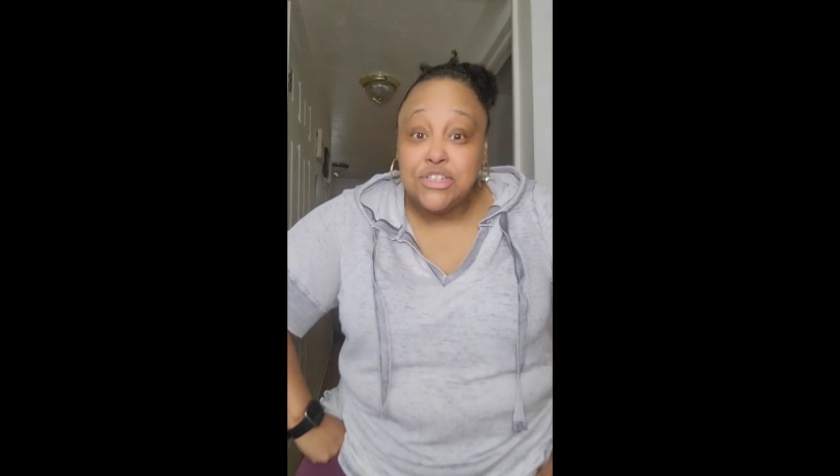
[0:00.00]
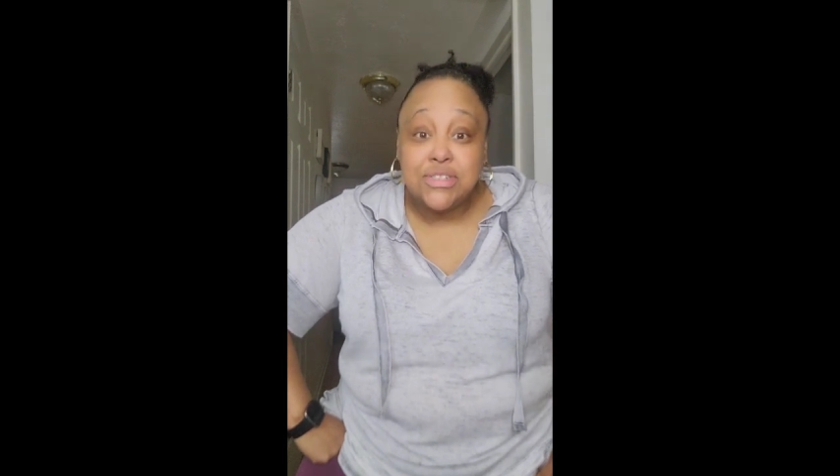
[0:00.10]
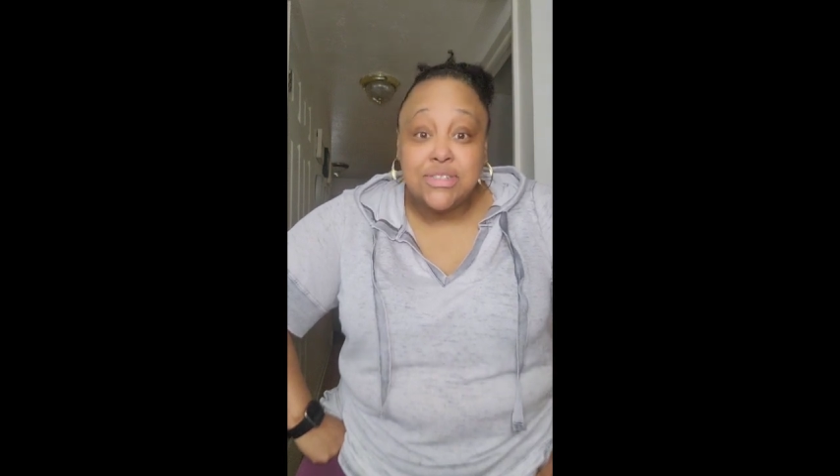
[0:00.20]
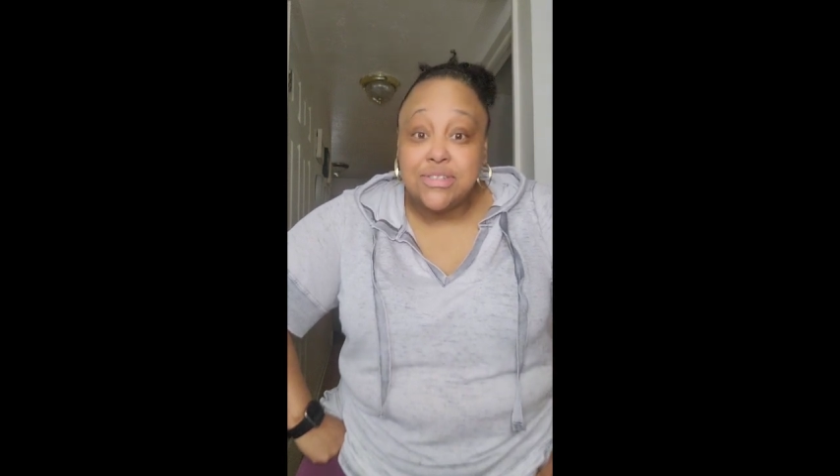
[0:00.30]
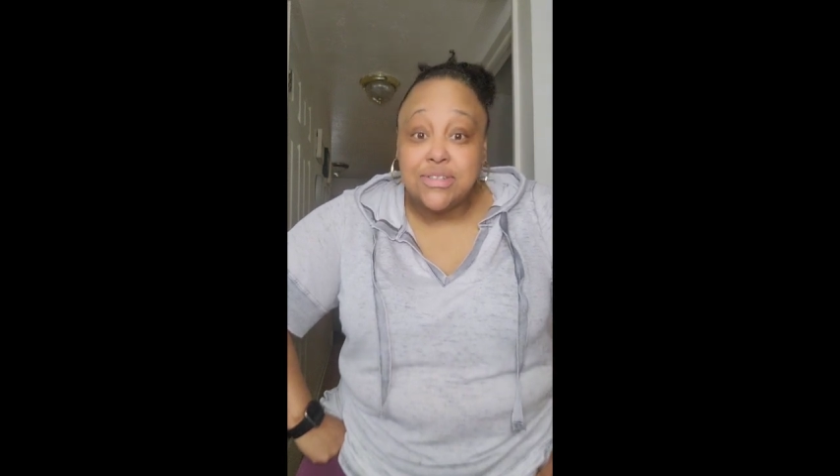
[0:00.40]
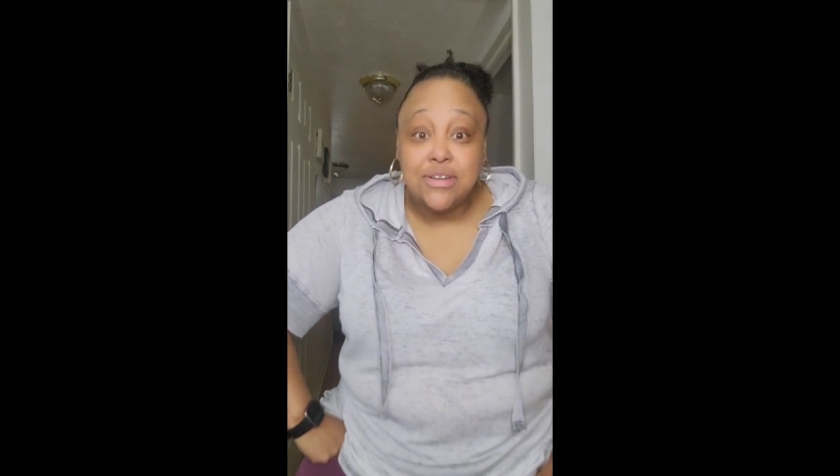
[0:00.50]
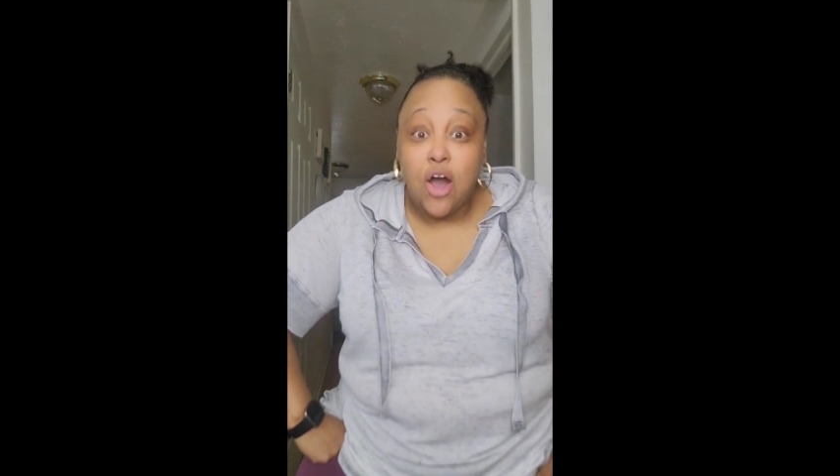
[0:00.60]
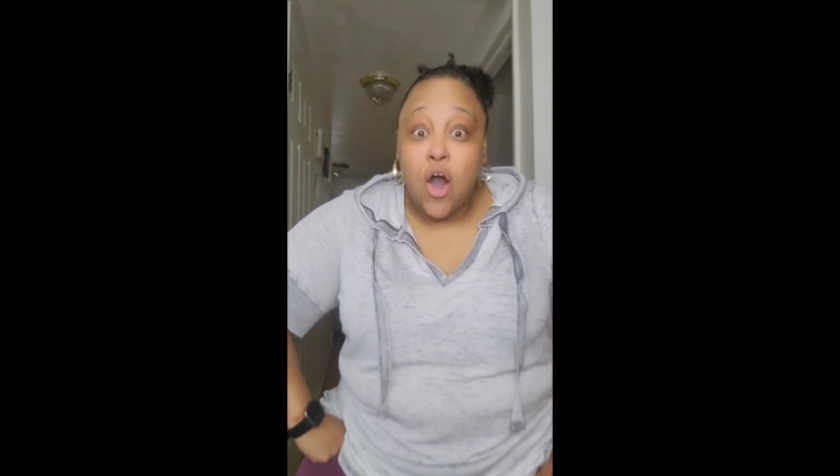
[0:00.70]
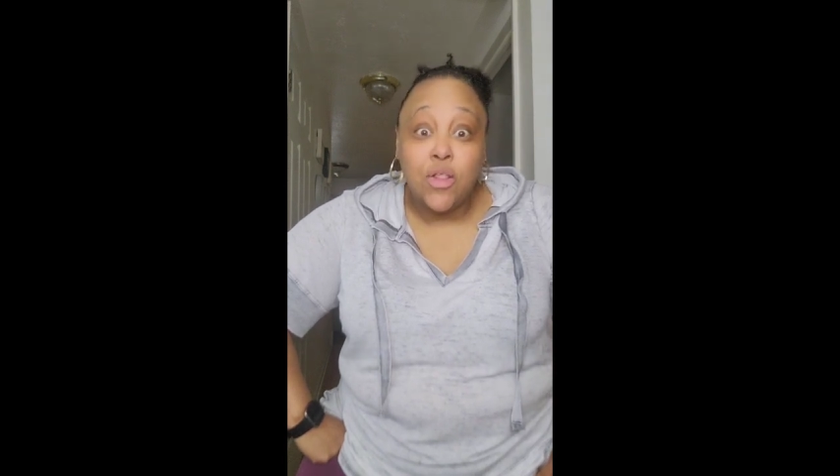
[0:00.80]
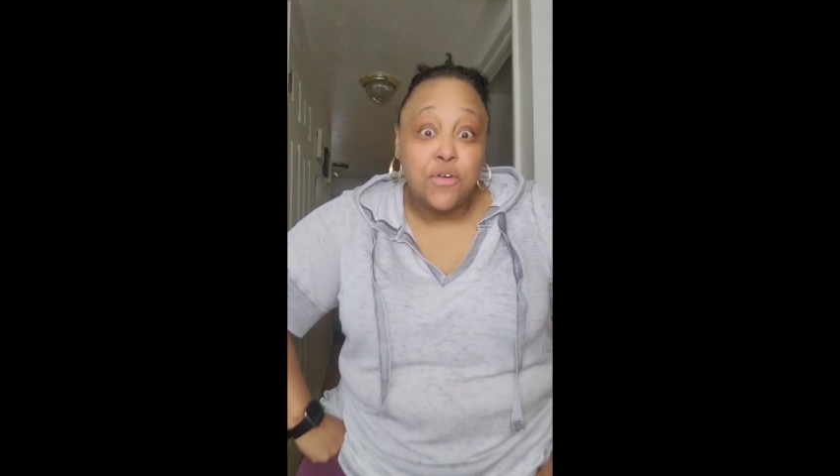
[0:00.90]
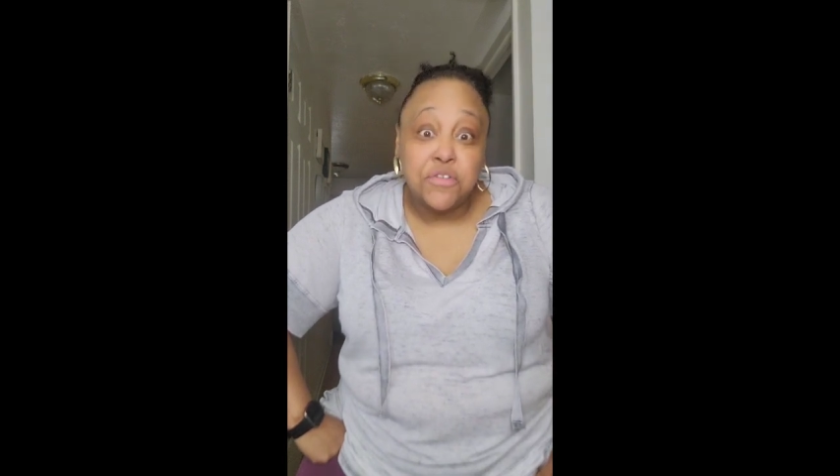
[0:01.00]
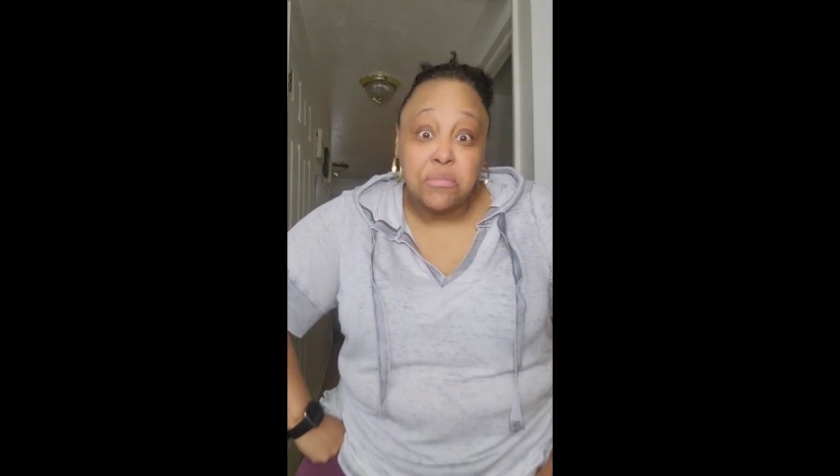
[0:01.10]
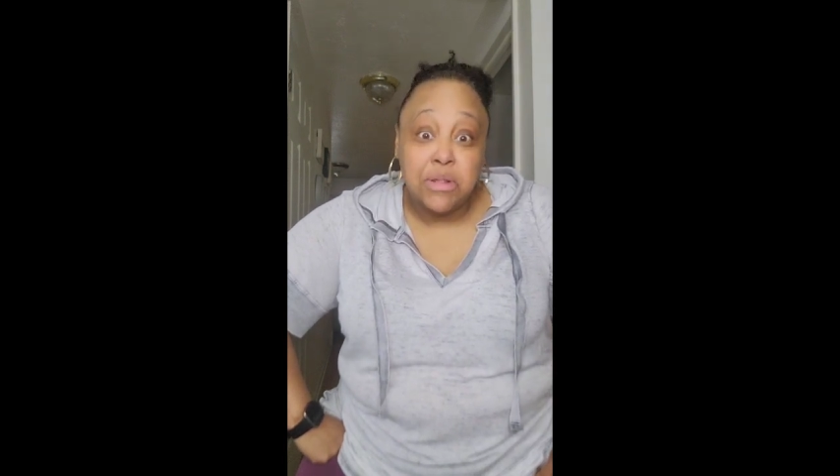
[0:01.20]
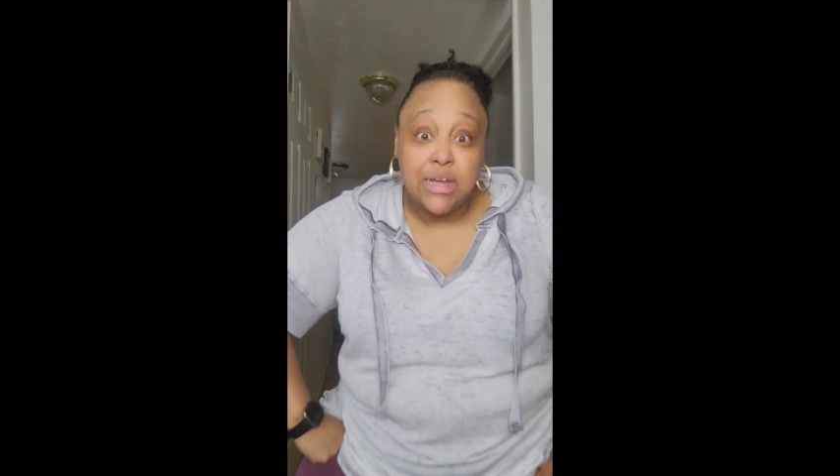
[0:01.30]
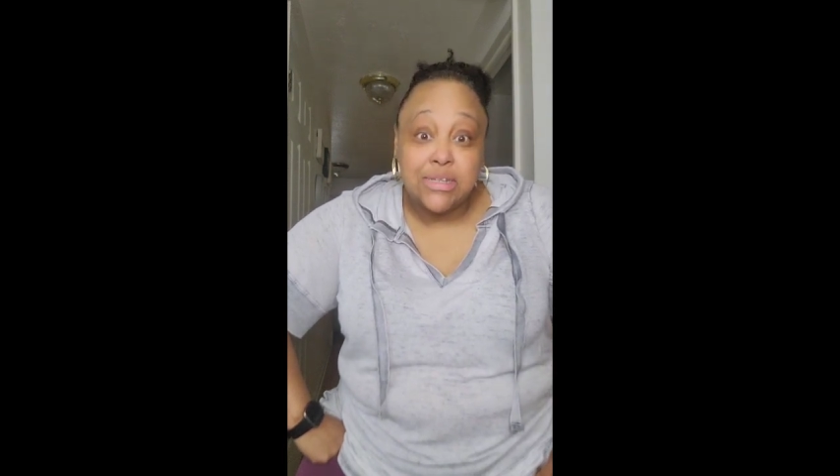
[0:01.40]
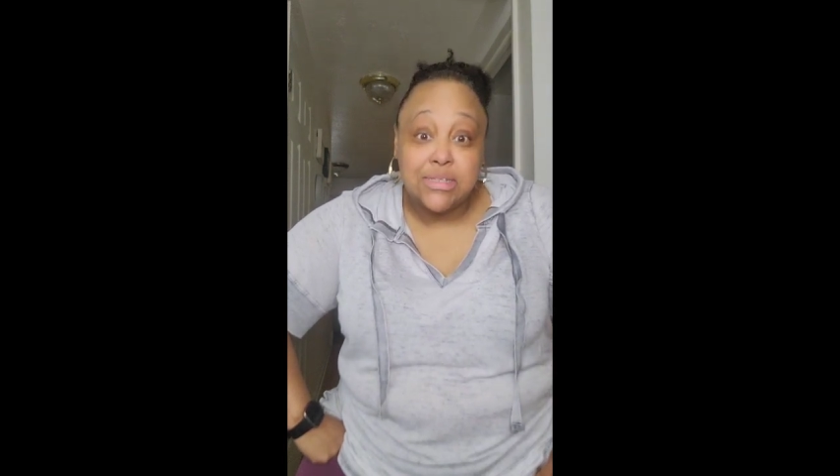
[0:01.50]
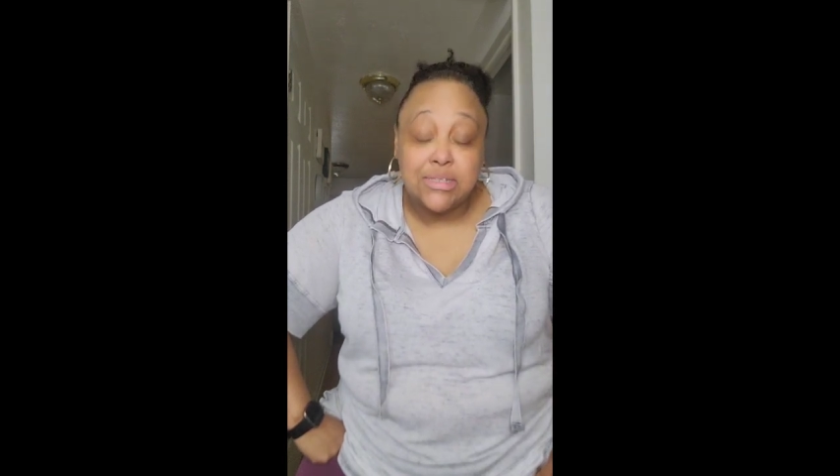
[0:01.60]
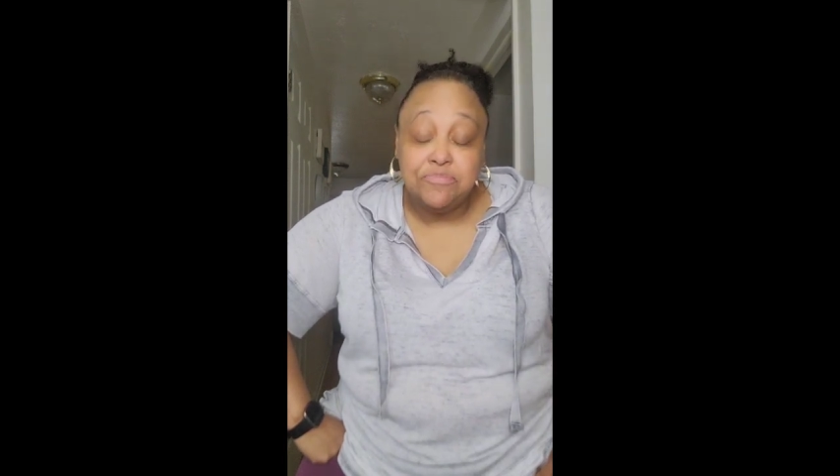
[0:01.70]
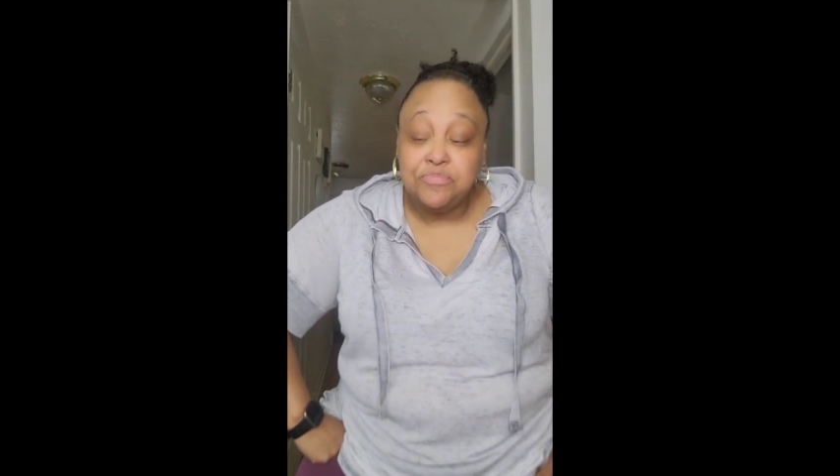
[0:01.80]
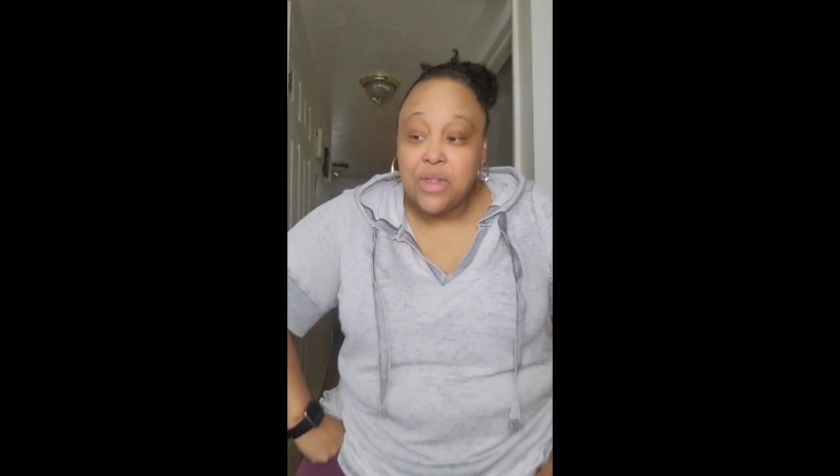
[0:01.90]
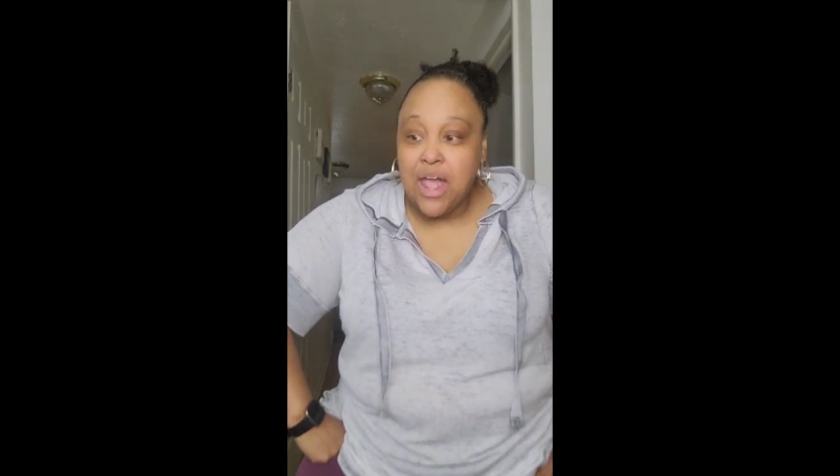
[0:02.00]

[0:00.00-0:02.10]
just all over the place.